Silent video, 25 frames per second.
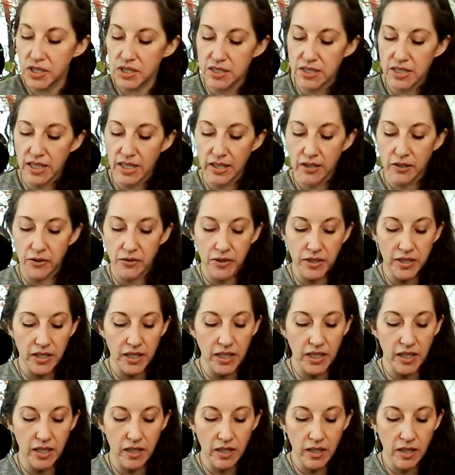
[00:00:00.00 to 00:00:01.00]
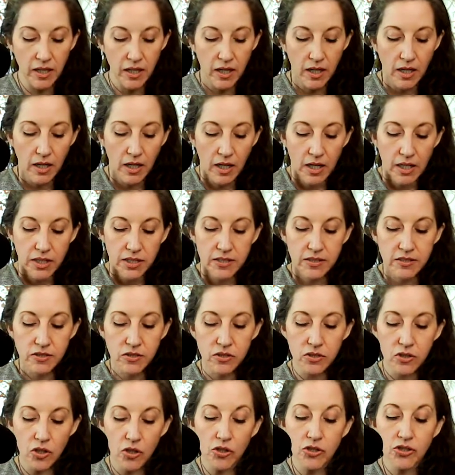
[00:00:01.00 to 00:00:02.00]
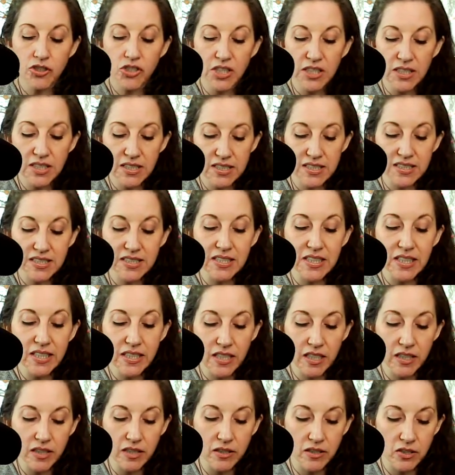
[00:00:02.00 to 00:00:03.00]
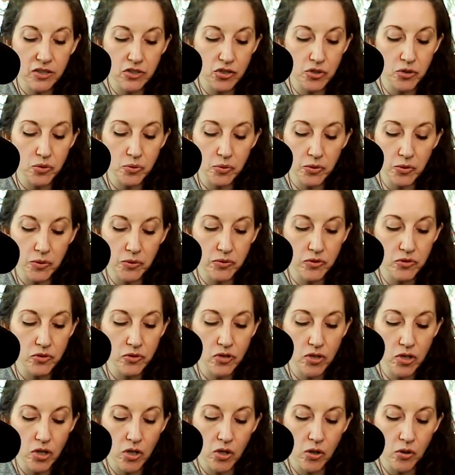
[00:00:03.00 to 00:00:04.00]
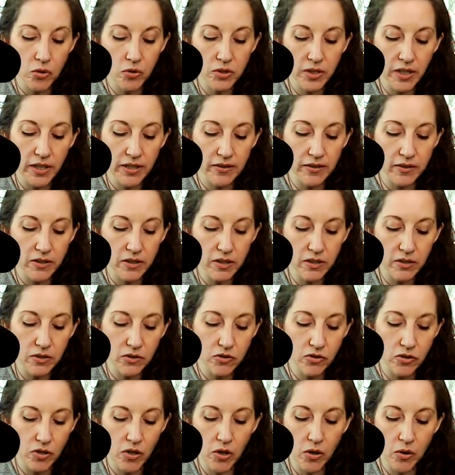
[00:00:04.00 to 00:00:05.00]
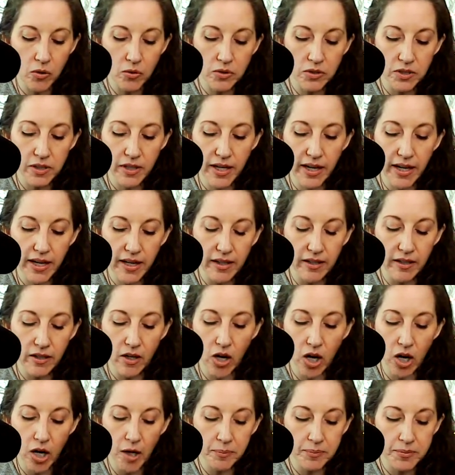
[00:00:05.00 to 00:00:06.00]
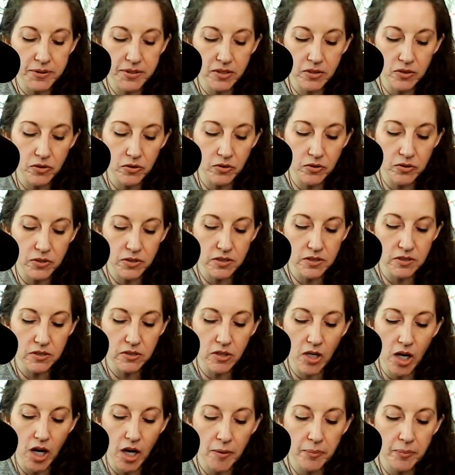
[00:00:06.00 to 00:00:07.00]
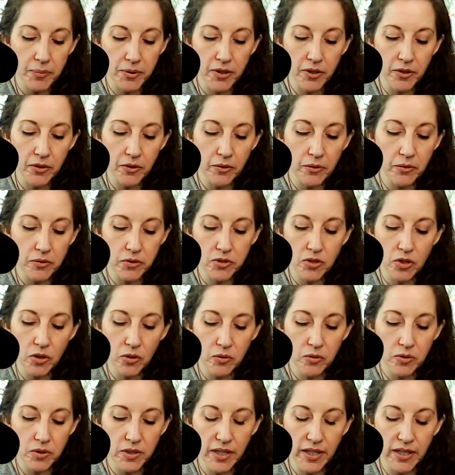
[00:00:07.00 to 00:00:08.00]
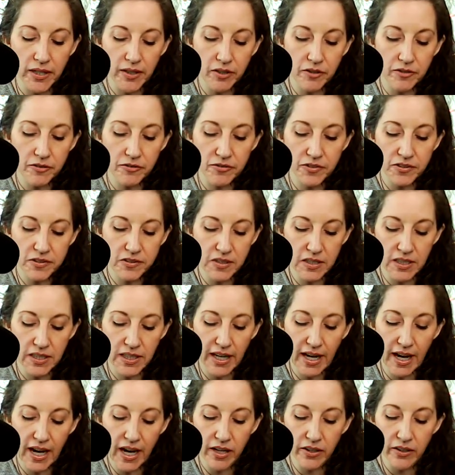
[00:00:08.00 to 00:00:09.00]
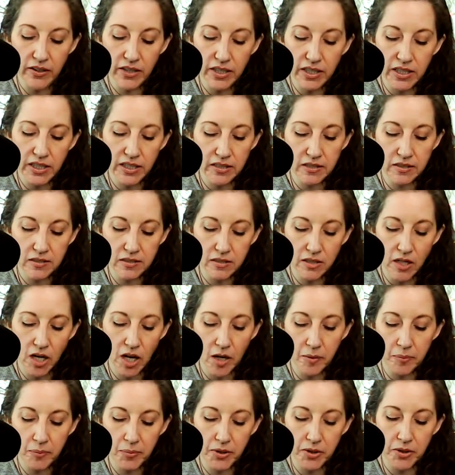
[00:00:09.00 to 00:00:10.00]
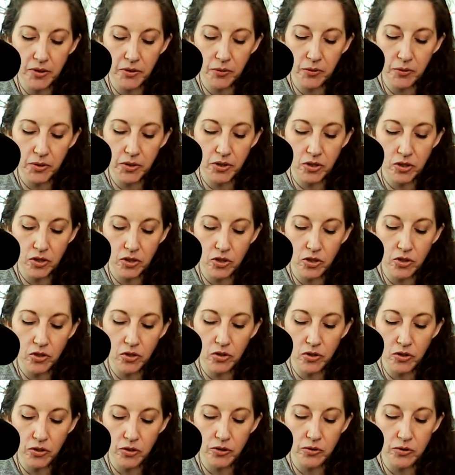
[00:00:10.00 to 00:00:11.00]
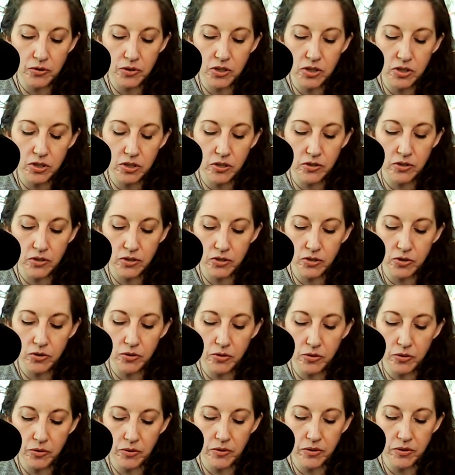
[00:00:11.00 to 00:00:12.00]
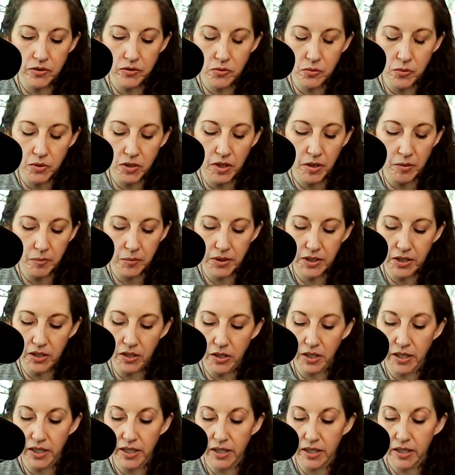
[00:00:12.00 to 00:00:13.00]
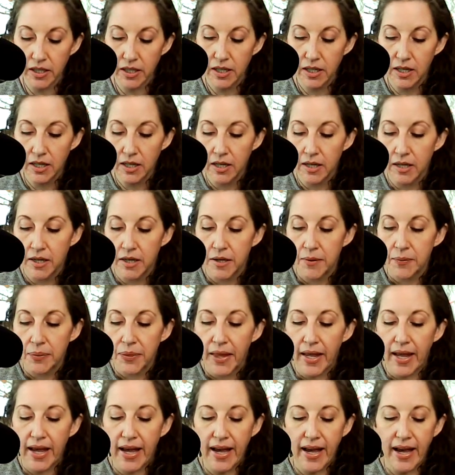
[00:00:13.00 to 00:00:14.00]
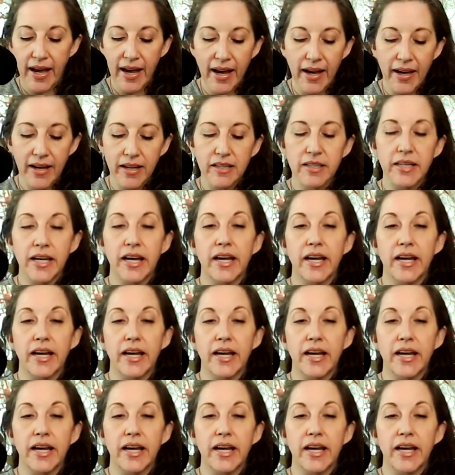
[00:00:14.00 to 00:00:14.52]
integrity searching seeking the truth don't let the don't let obstacles stop you don't let your physicality stop you you're close to the truth is what i'm hearing and